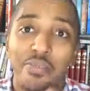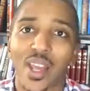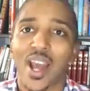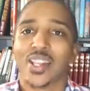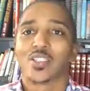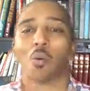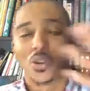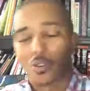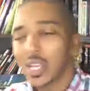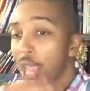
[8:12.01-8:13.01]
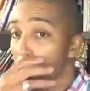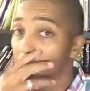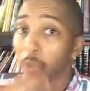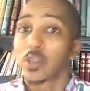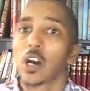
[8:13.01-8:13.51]
Uh, so I want to recap
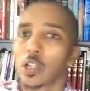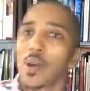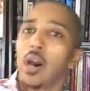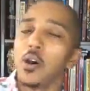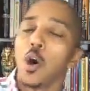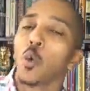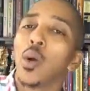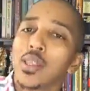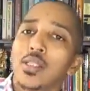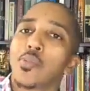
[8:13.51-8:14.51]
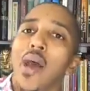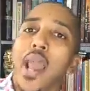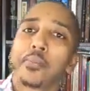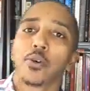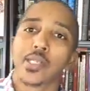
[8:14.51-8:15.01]
that. We talked about what does the
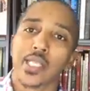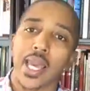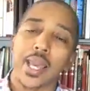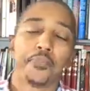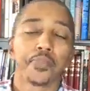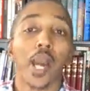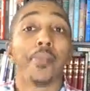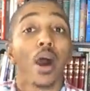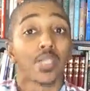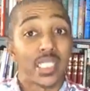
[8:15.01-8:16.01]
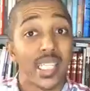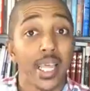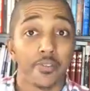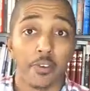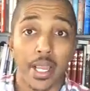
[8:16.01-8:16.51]
Bible say about slavery,